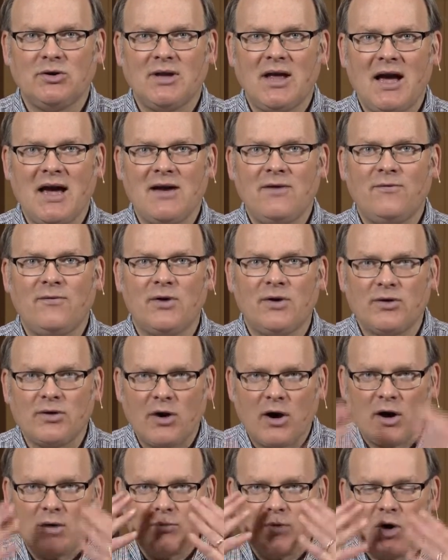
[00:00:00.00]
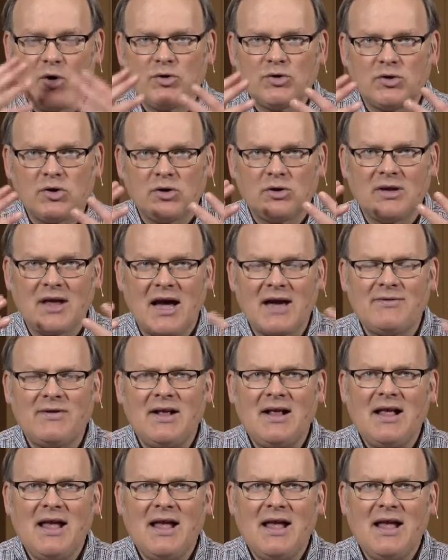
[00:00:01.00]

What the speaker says: life, with our emotional life,